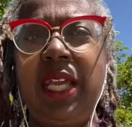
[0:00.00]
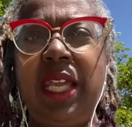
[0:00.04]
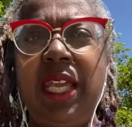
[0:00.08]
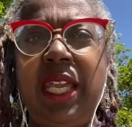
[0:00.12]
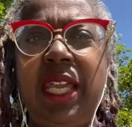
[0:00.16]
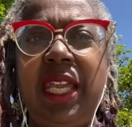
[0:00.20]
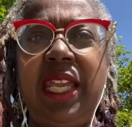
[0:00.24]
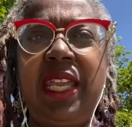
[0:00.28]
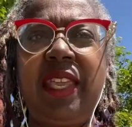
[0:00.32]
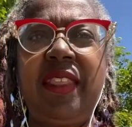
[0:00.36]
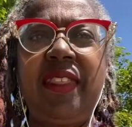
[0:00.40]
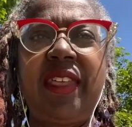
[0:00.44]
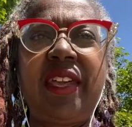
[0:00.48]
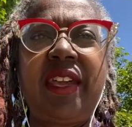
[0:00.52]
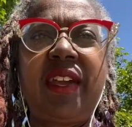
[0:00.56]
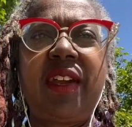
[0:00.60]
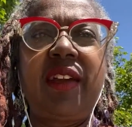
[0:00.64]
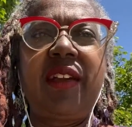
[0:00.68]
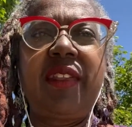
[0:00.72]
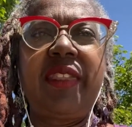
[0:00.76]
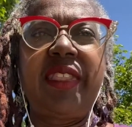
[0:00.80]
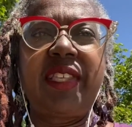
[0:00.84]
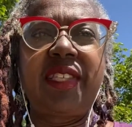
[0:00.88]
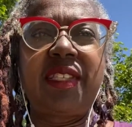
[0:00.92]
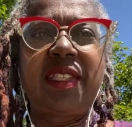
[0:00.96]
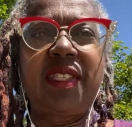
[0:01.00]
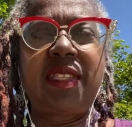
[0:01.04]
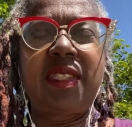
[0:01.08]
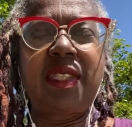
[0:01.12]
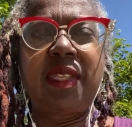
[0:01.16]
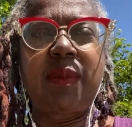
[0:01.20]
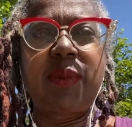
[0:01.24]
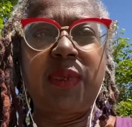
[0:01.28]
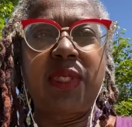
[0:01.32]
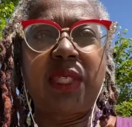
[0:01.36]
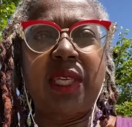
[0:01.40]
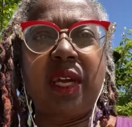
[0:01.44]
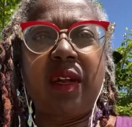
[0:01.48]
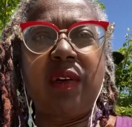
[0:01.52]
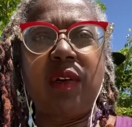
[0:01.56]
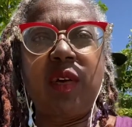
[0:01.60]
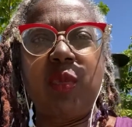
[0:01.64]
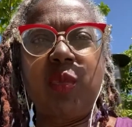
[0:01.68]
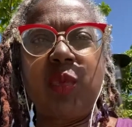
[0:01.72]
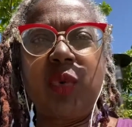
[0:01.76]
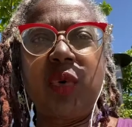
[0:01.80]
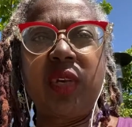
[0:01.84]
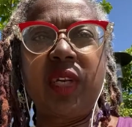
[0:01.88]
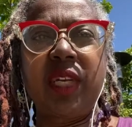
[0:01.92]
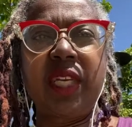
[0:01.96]
Hey there, this is Sarah
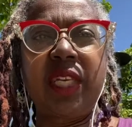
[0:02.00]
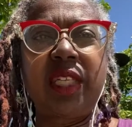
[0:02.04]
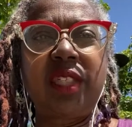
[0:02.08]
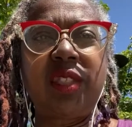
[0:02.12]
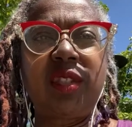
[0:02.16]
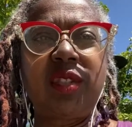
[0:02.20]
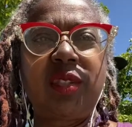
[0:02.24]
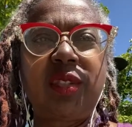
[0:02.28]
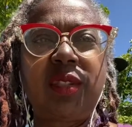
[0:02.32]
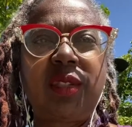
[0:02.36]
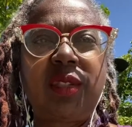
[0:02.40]
Morgan,